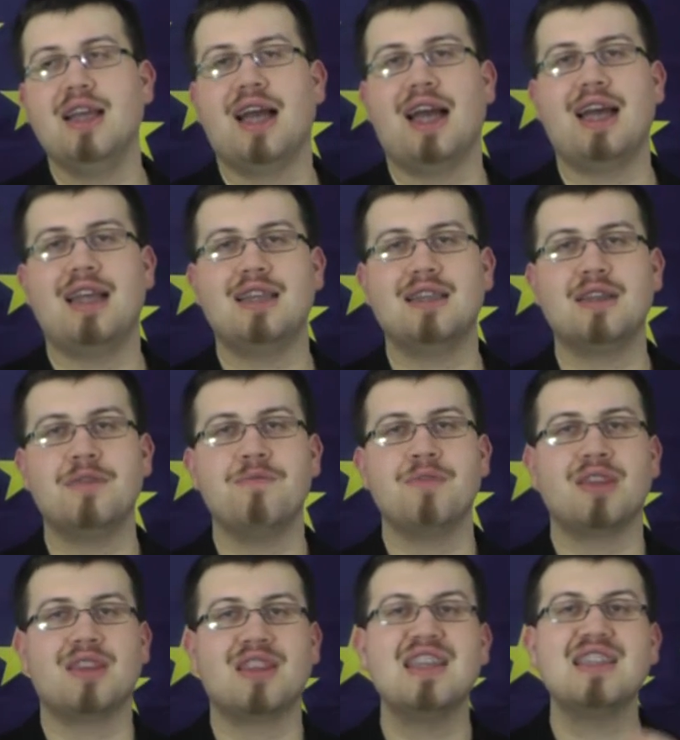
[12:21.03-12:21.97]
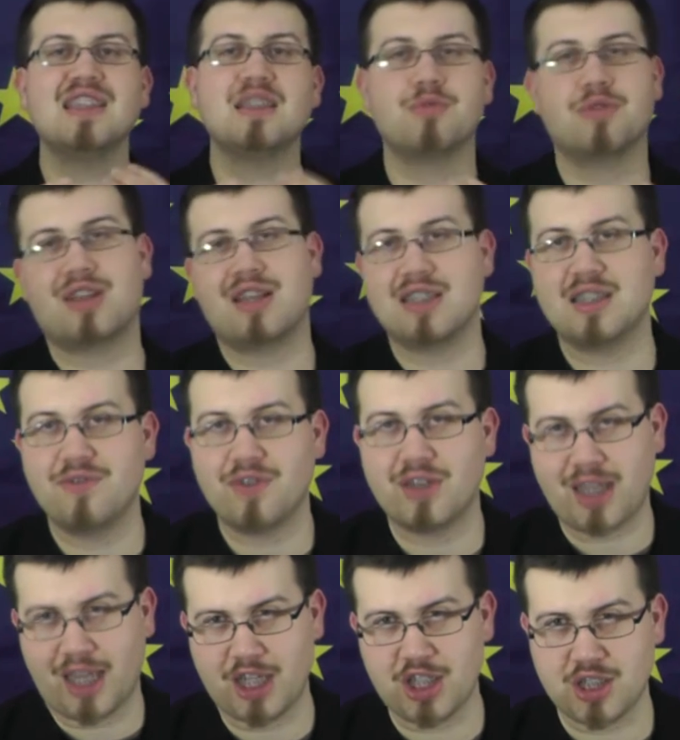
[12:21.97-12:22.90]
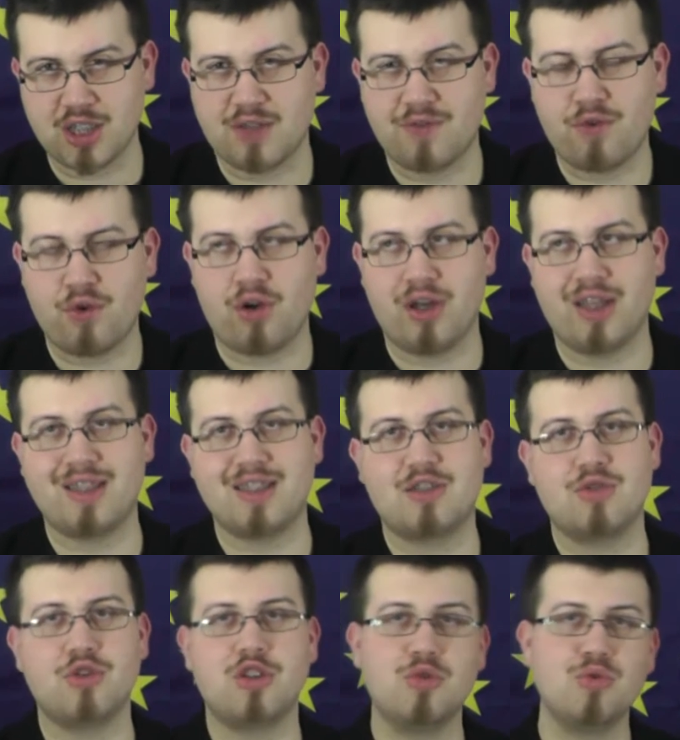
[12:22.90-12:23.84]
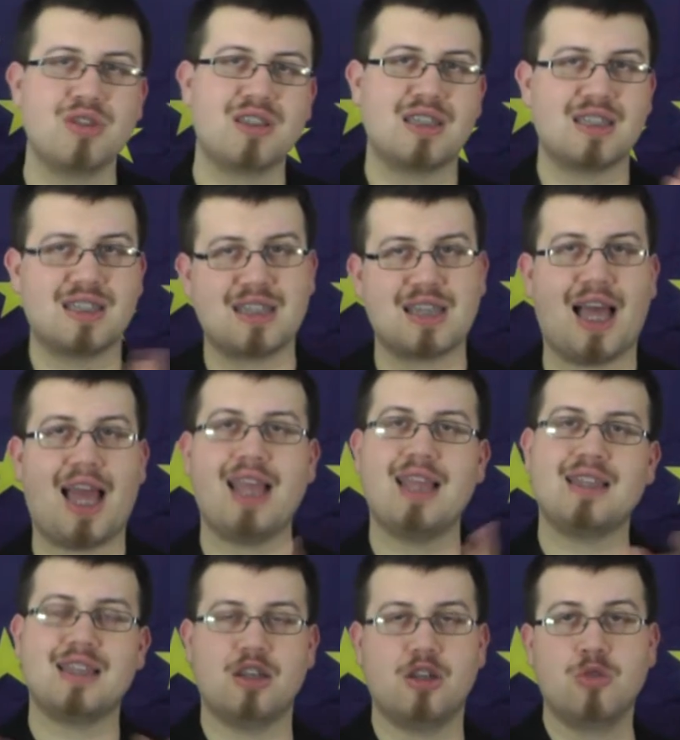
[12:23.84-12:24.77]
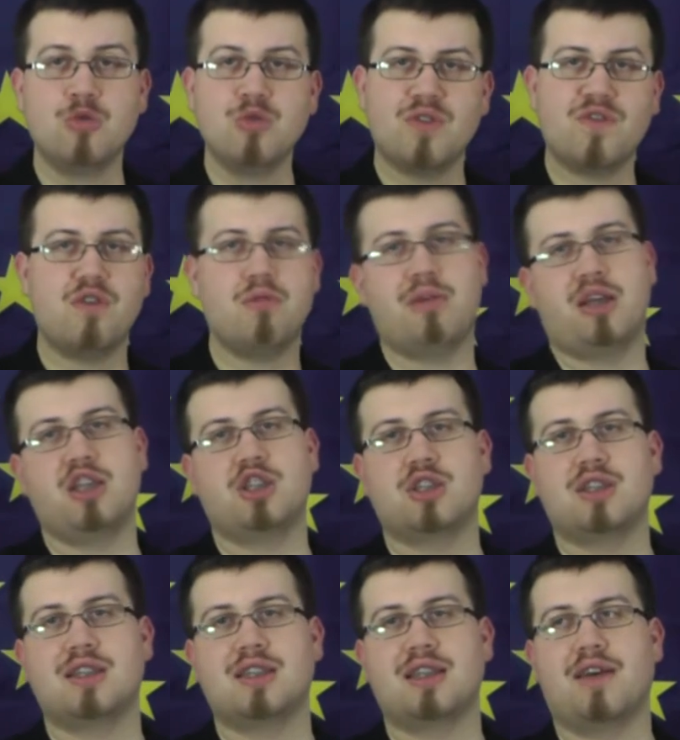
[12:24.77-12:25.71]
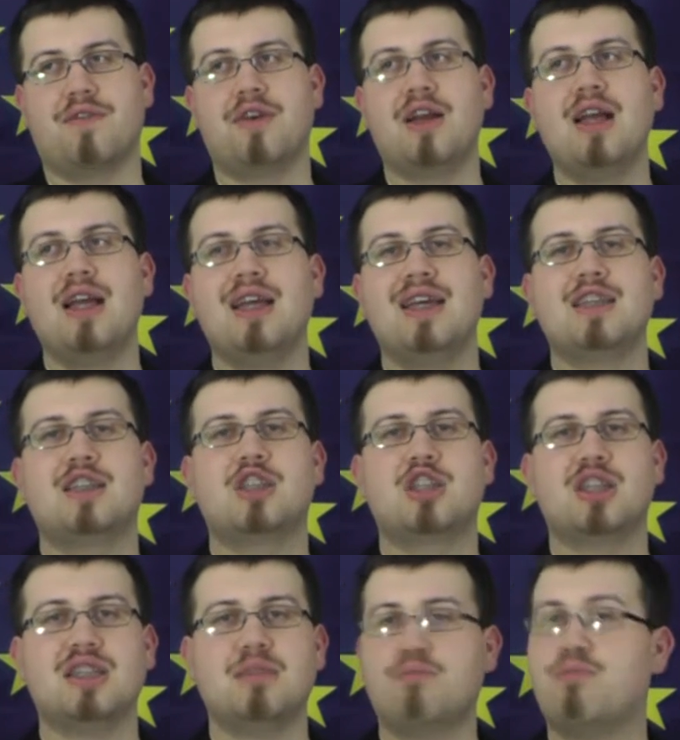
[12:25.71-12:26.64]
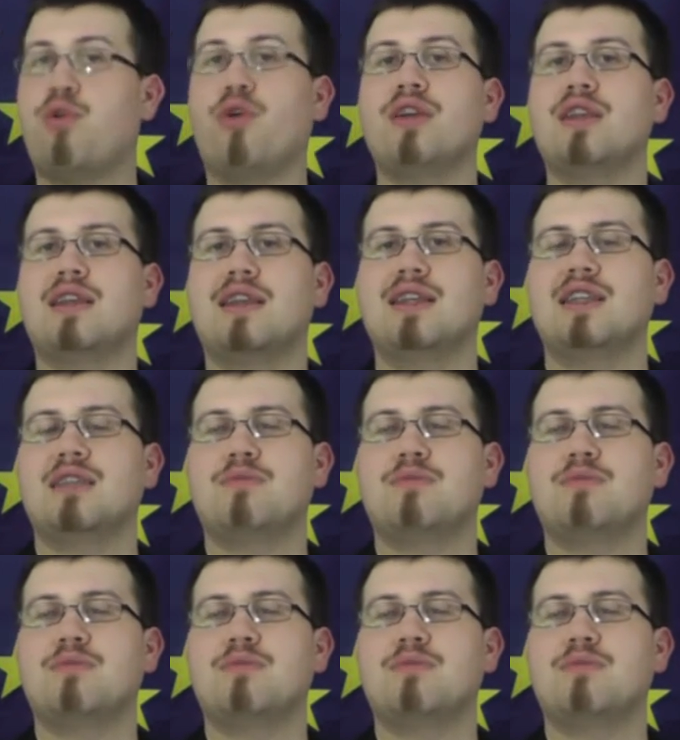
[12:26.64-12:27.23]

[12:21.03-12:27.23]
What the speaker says: And this is what classification is for, and to use this tight and loose formation stuff is just pointless